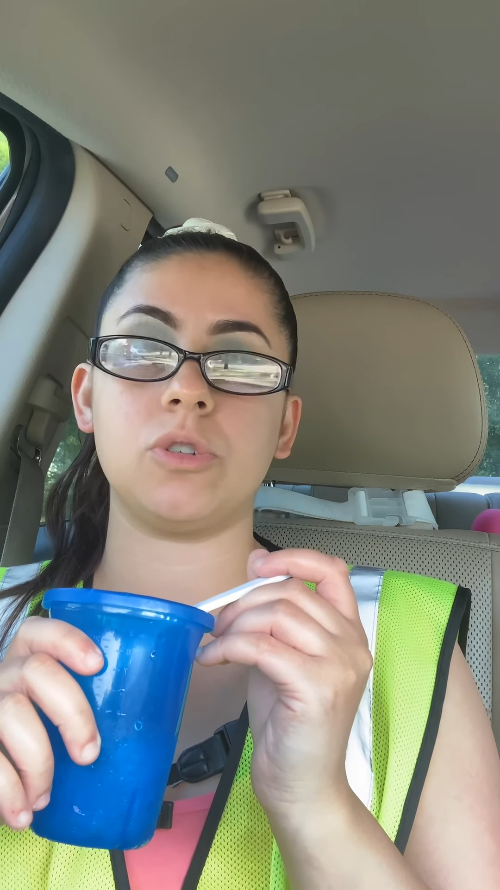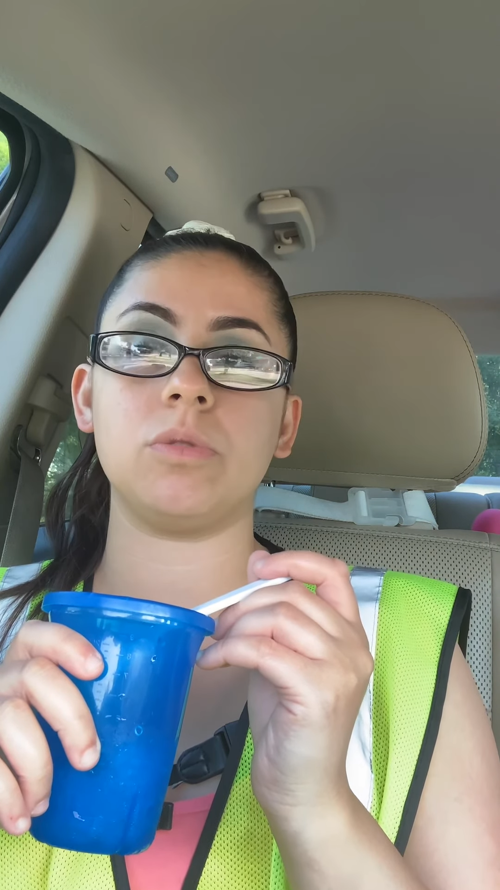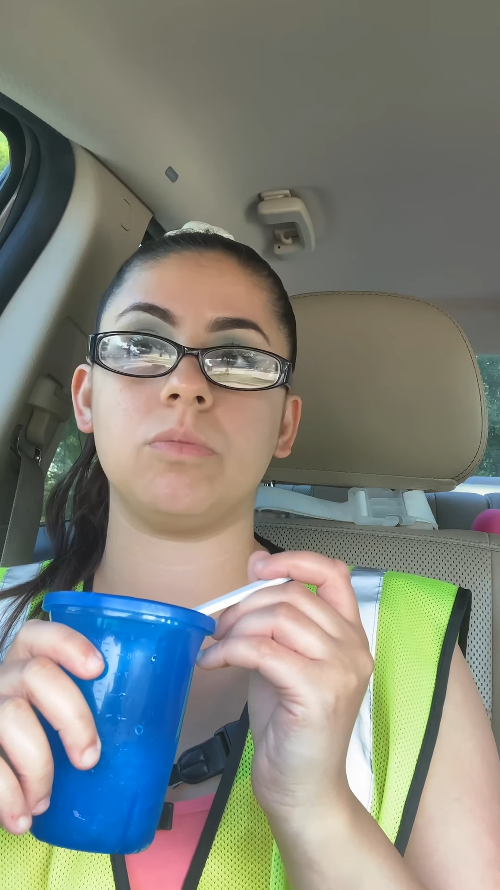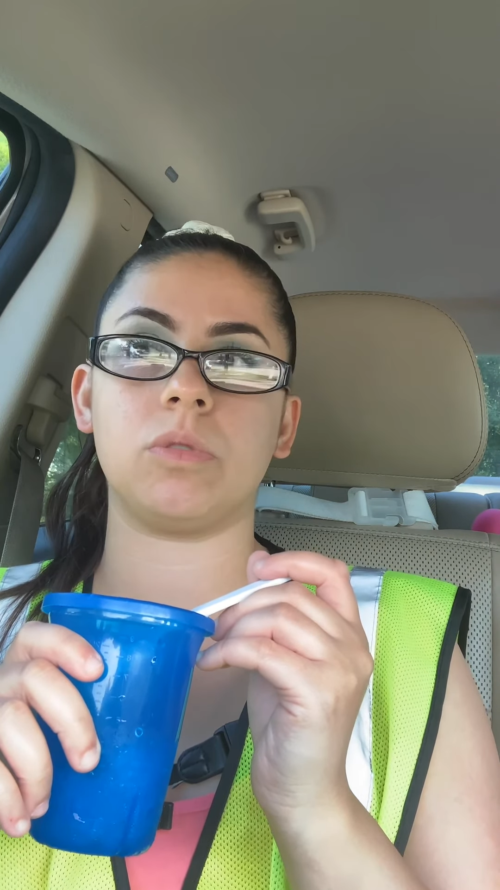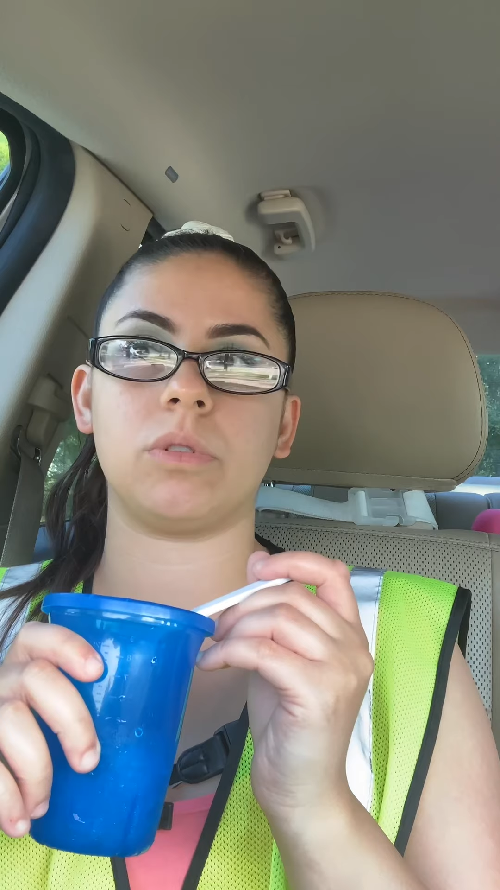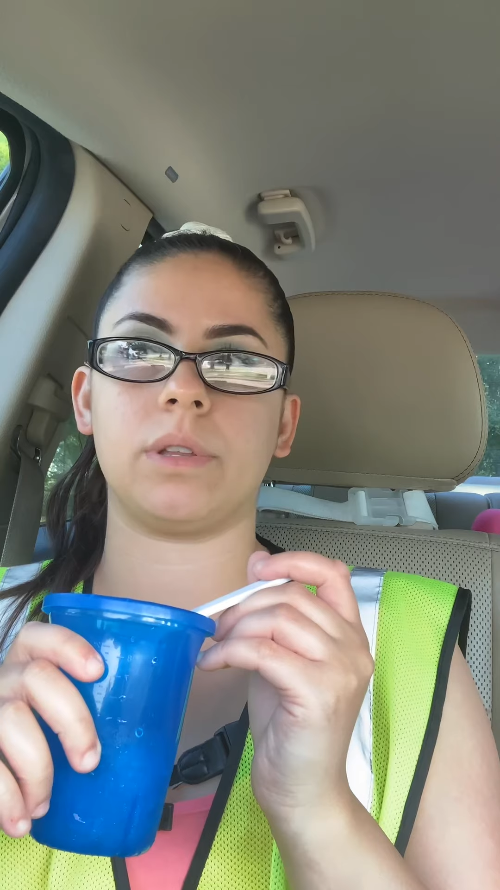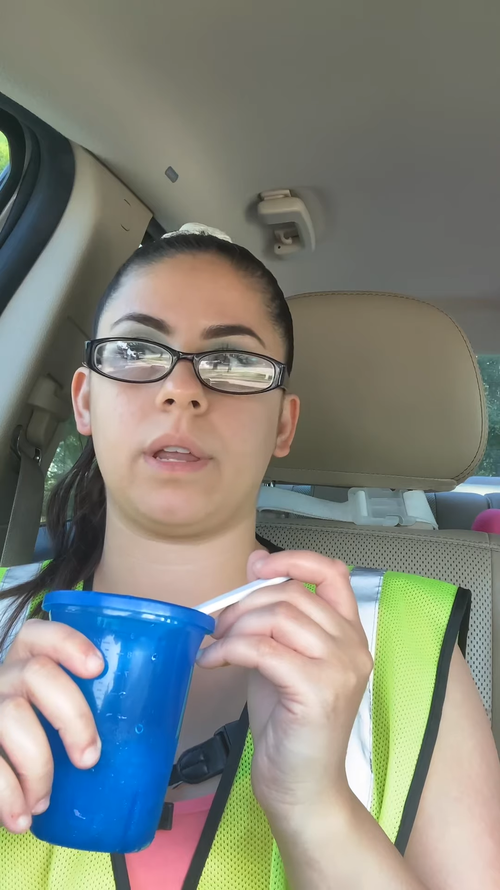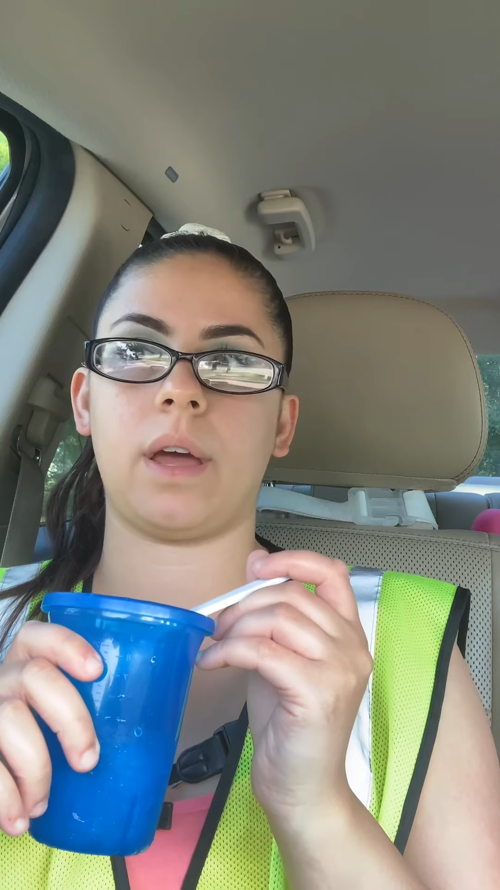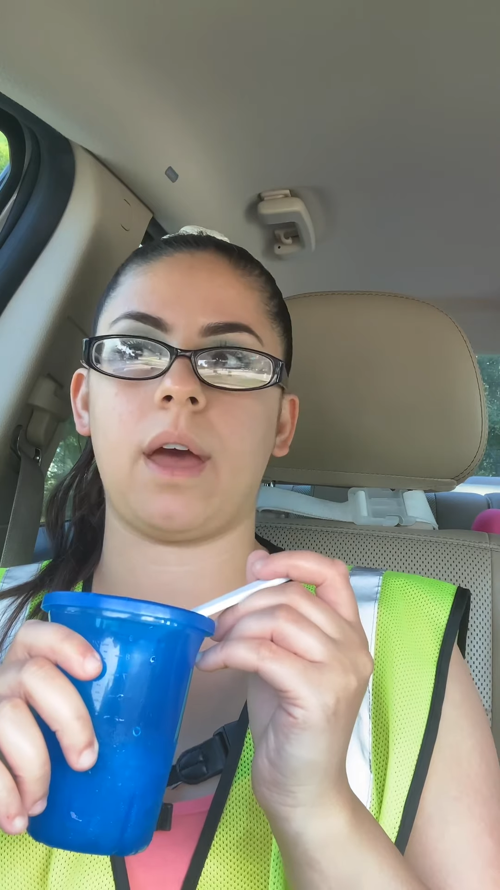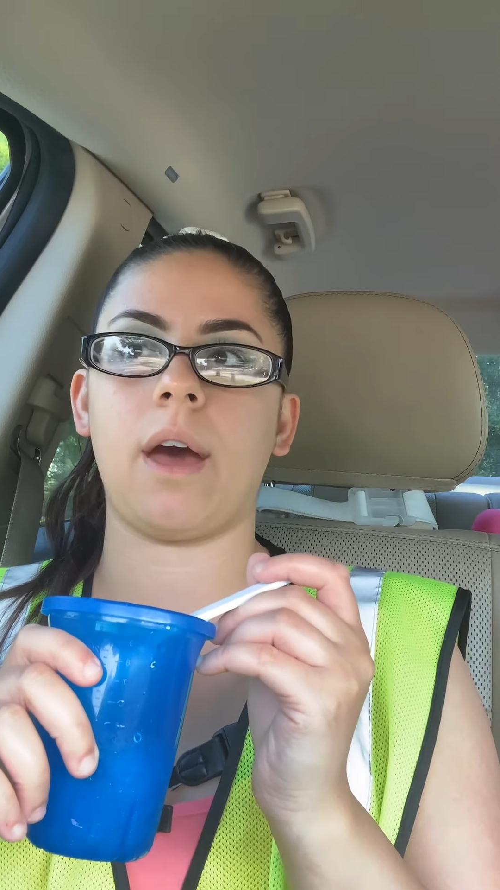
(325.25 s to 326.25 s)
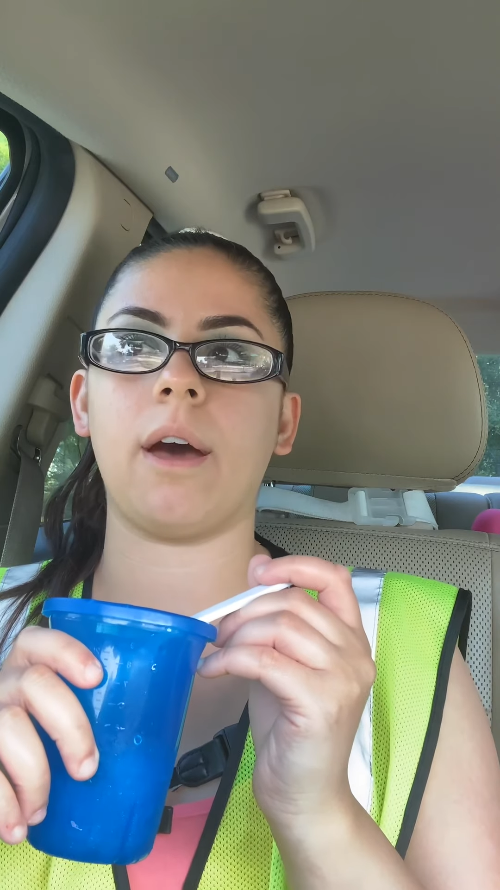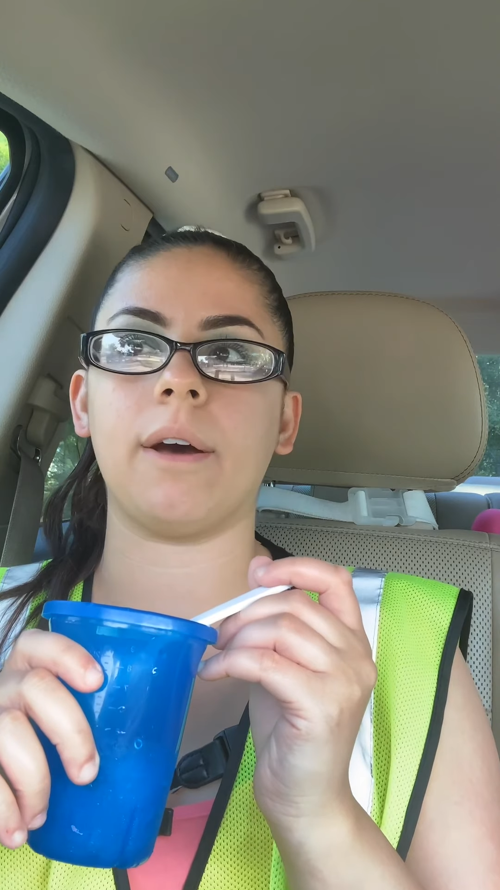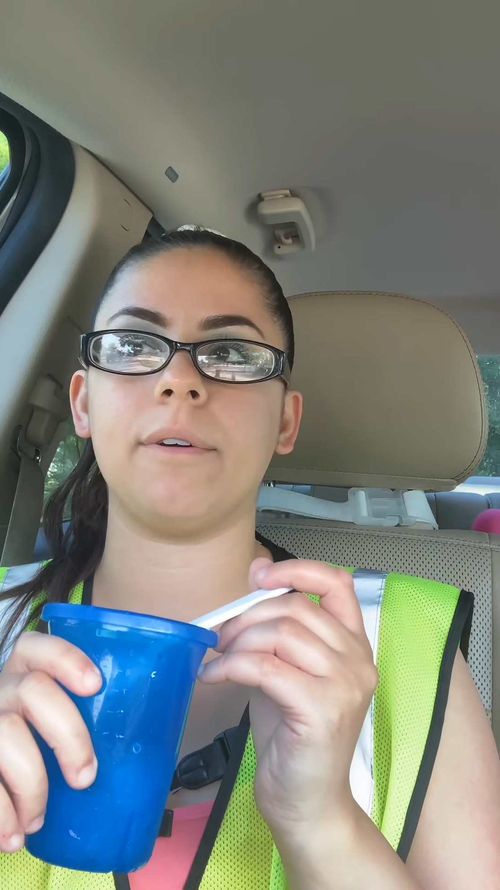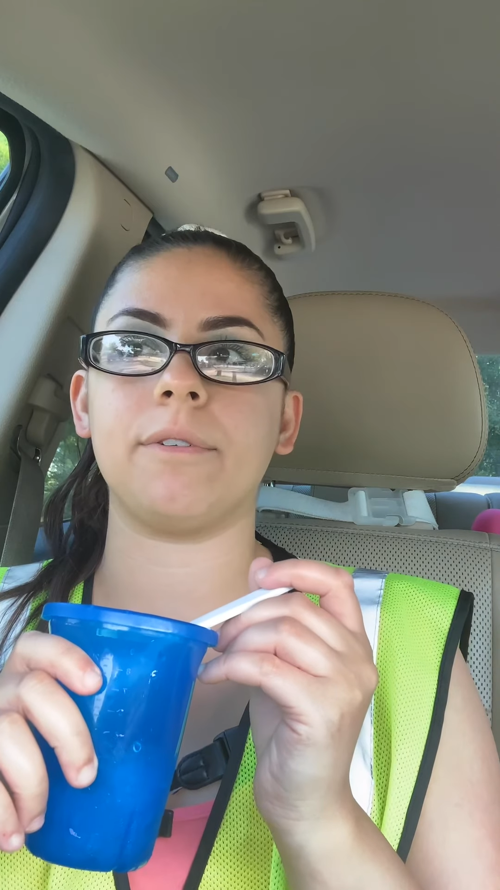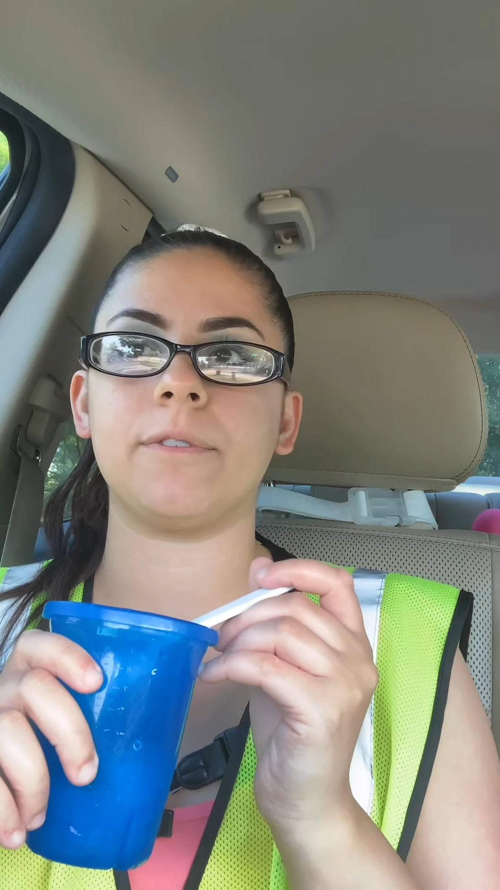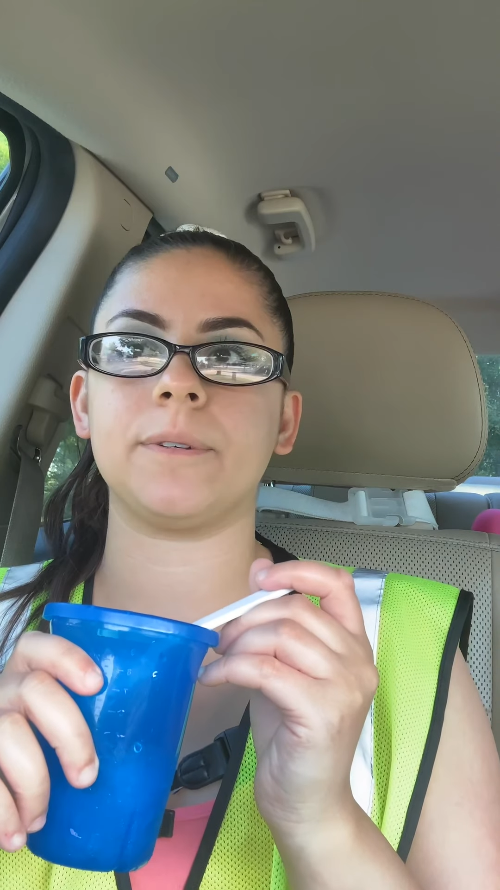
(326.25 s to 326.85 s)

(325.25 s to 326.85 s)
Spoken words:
two more that I have,